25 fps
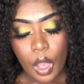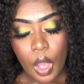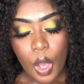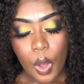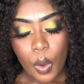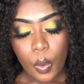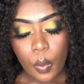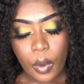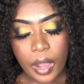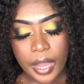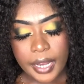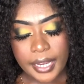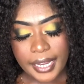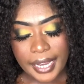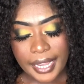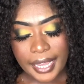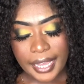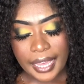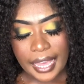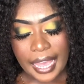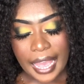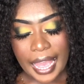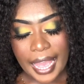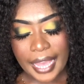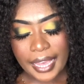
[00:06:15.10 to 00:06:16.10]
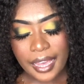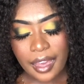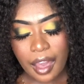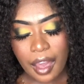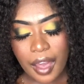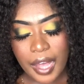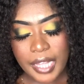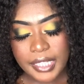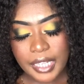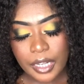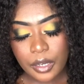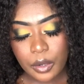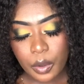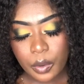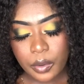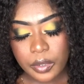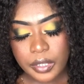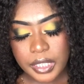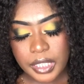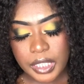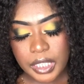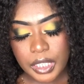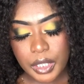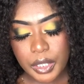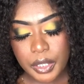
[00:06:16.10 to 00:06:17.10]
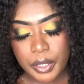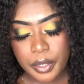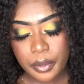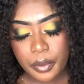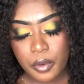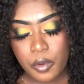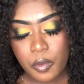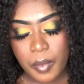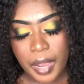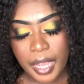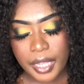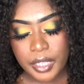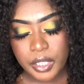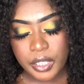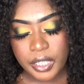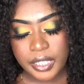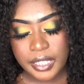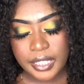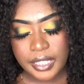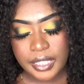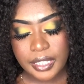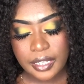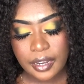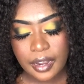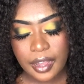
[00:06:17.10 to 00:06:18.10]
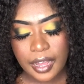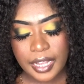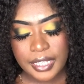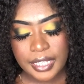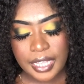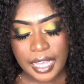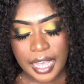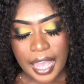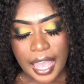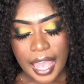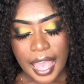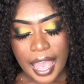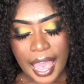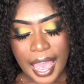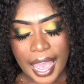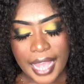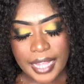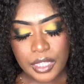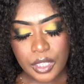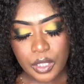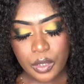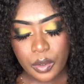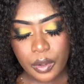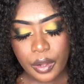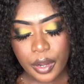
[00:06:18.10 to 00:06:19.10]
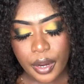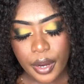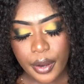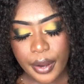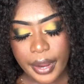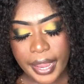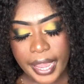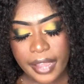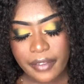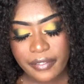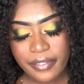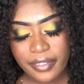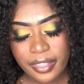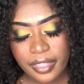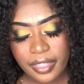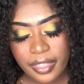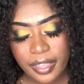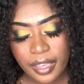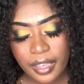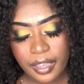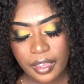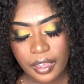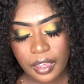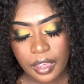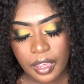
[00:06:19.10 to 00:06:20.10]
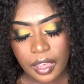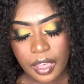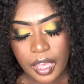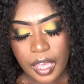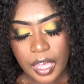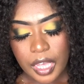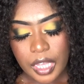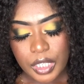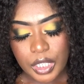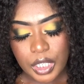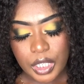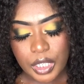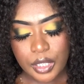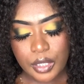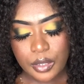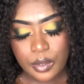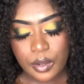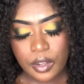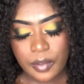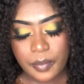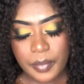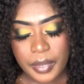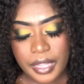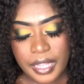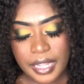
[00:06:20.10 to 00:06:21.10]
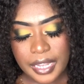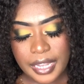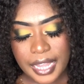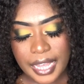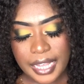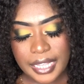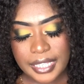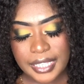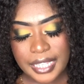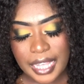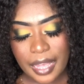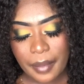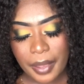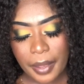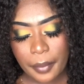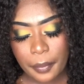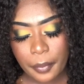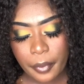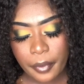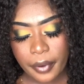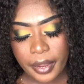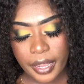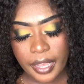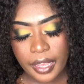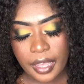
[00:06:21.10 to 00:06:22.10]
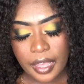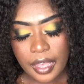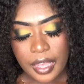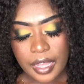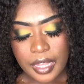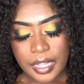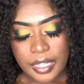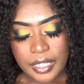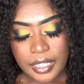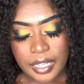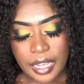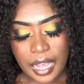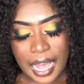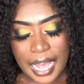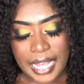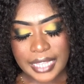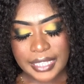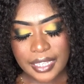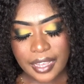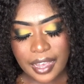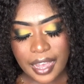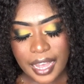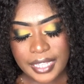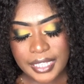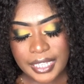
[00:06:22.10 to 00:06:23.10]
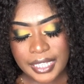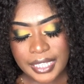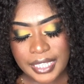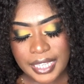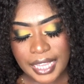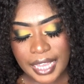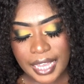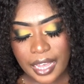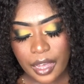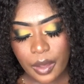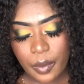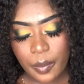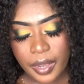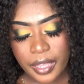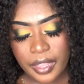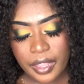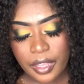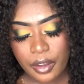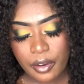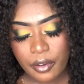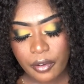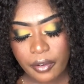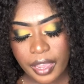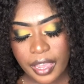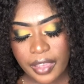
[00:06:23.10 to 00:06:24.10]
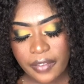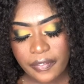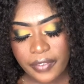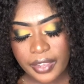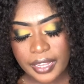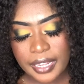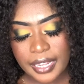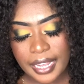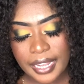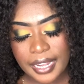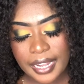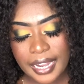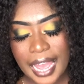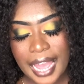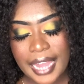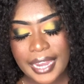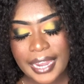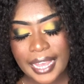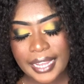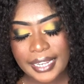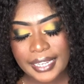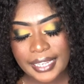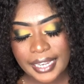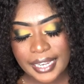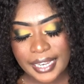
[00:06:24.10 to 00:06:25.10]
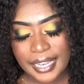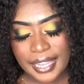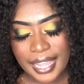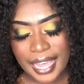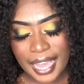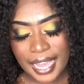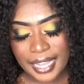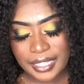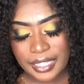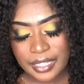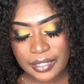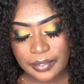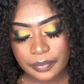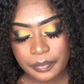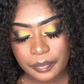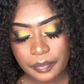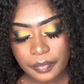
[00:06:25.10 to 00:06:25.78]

One day, I called an old teacher whom I trust a lot and told her everything. She told me the next time I pray to ask God to take away the craving, and I did that.